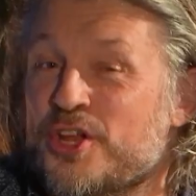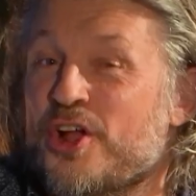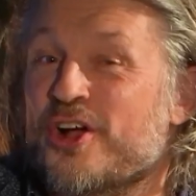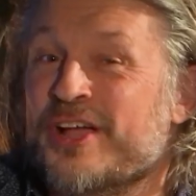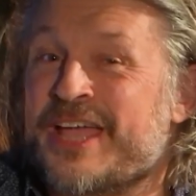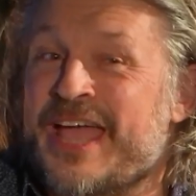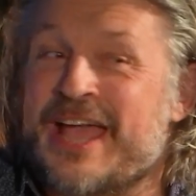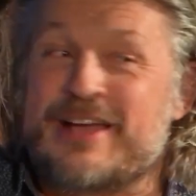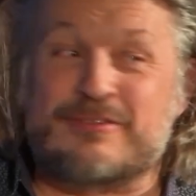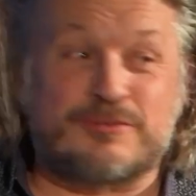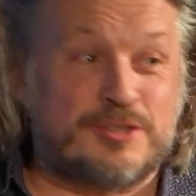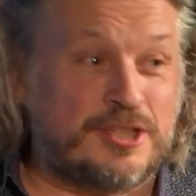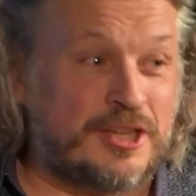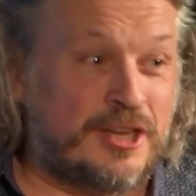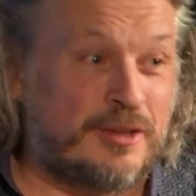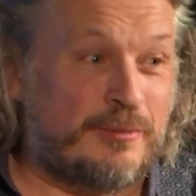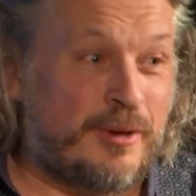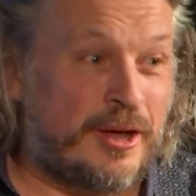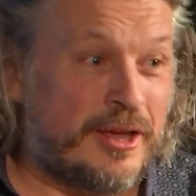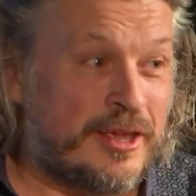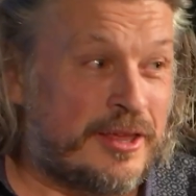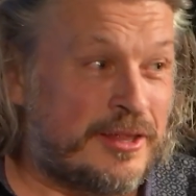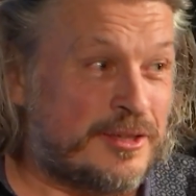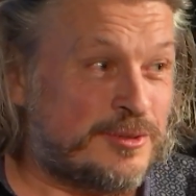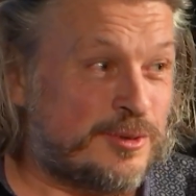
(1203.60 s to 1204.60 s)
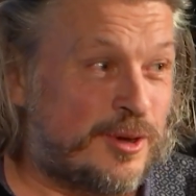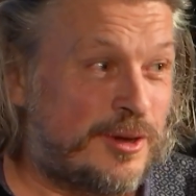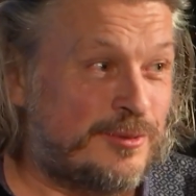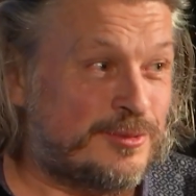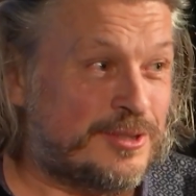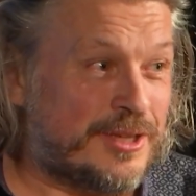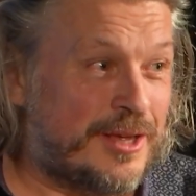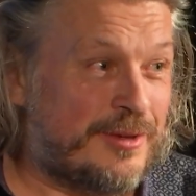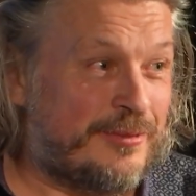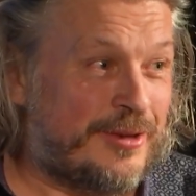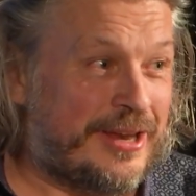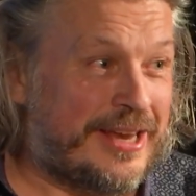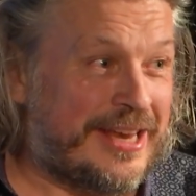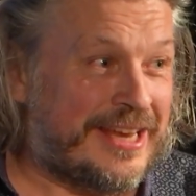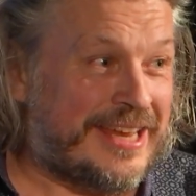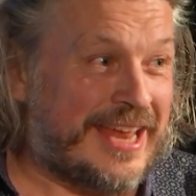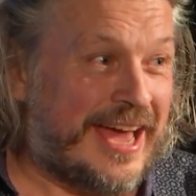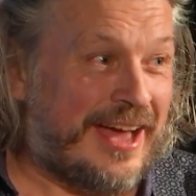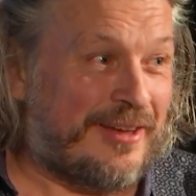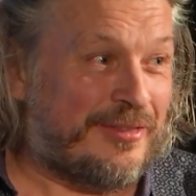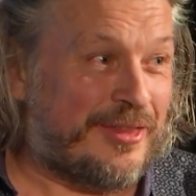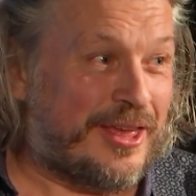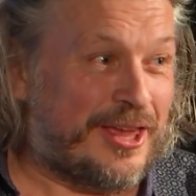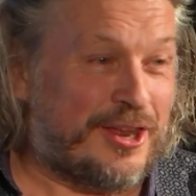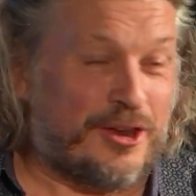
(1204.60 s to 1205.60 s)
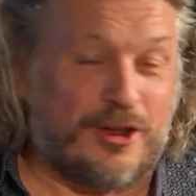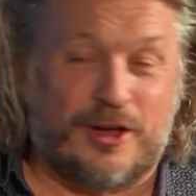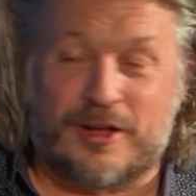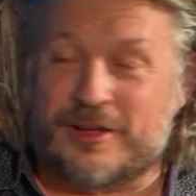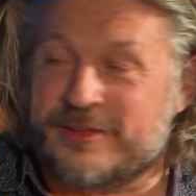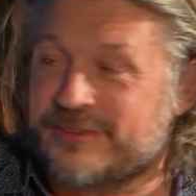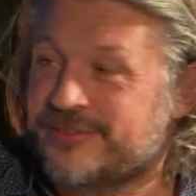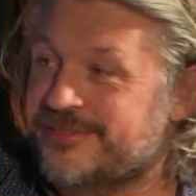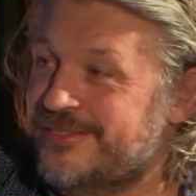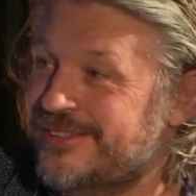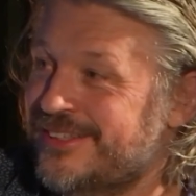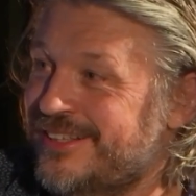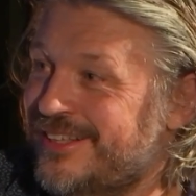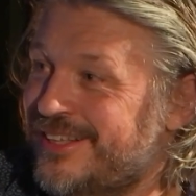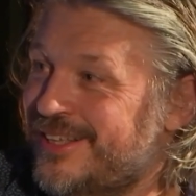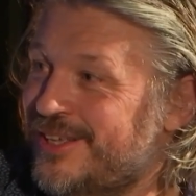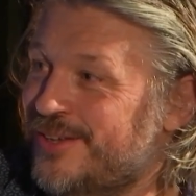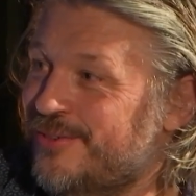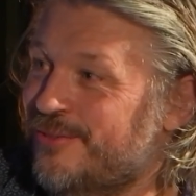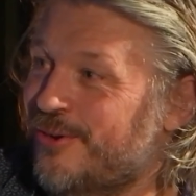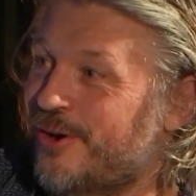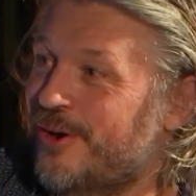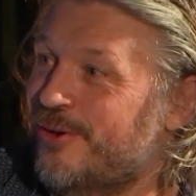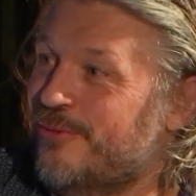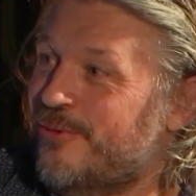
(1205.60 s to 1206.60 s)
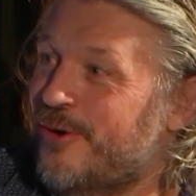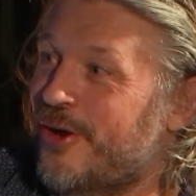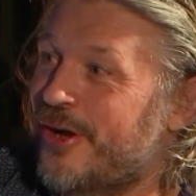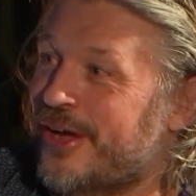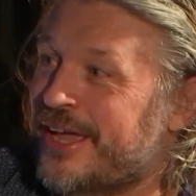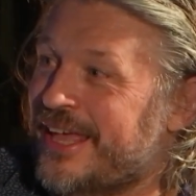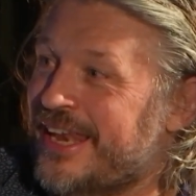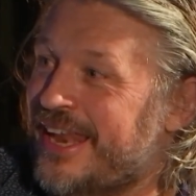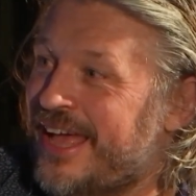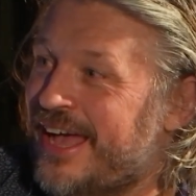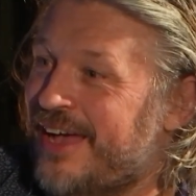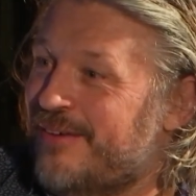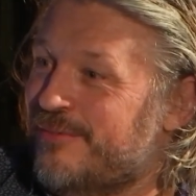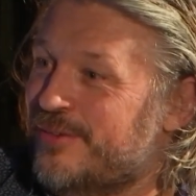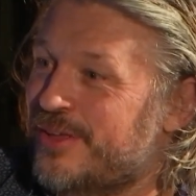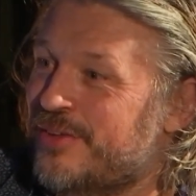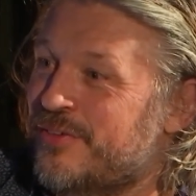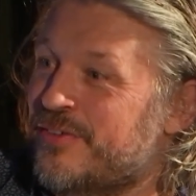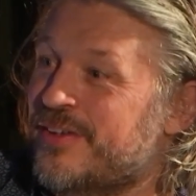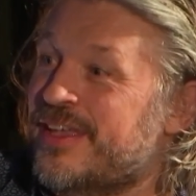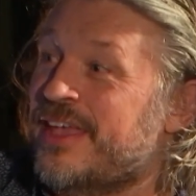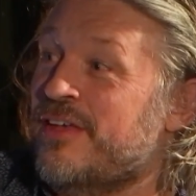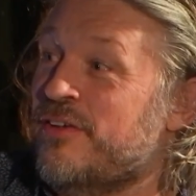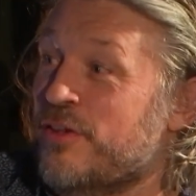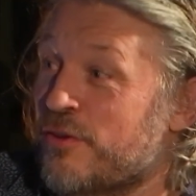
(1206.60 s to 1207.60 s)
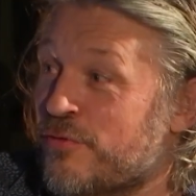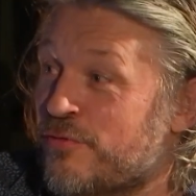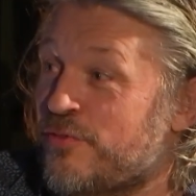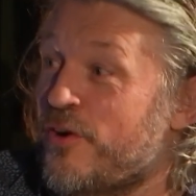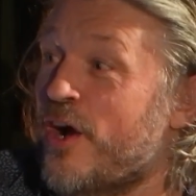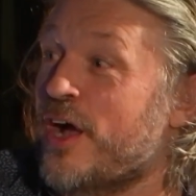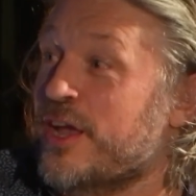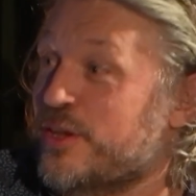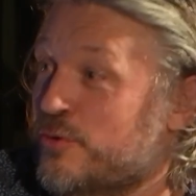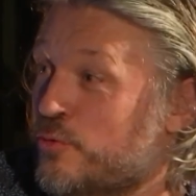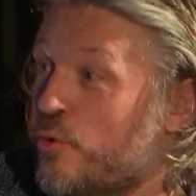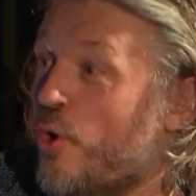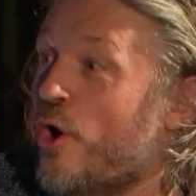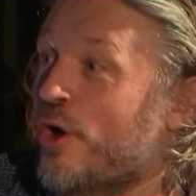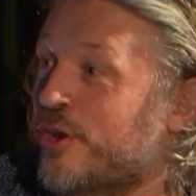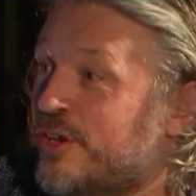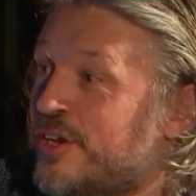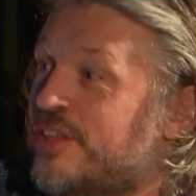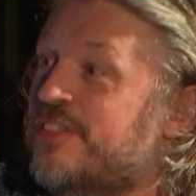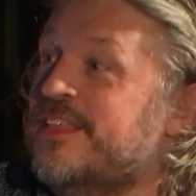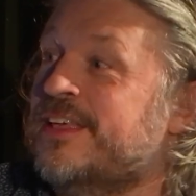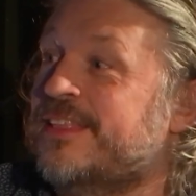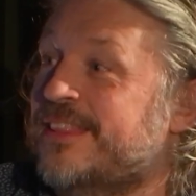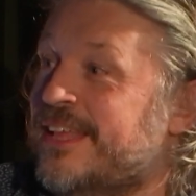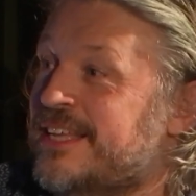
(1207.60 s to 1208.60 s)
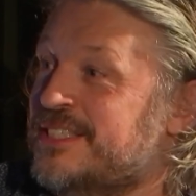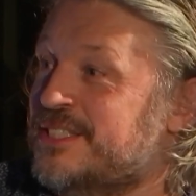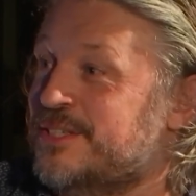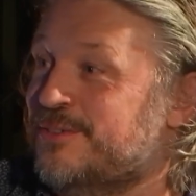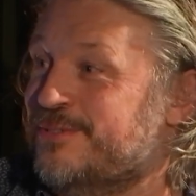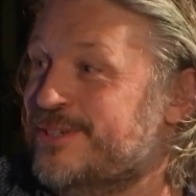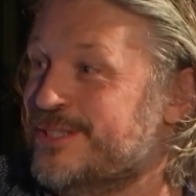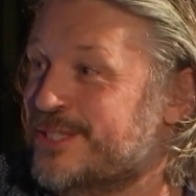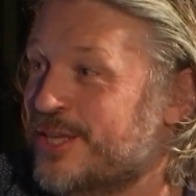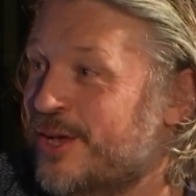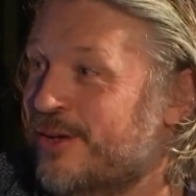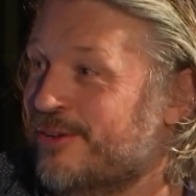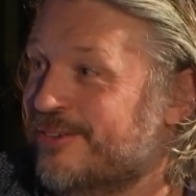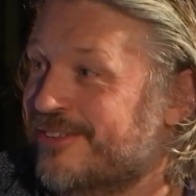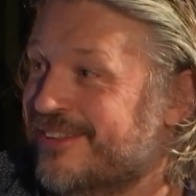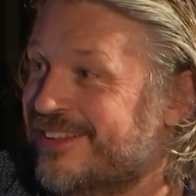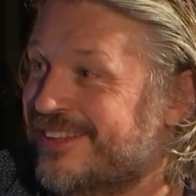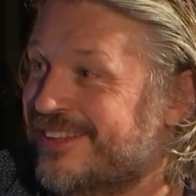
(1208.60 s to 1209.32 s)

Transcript: you're not counting them, are you? Is what I'm saying. When you're down there, you're not working out. If you find one, you think that's a result.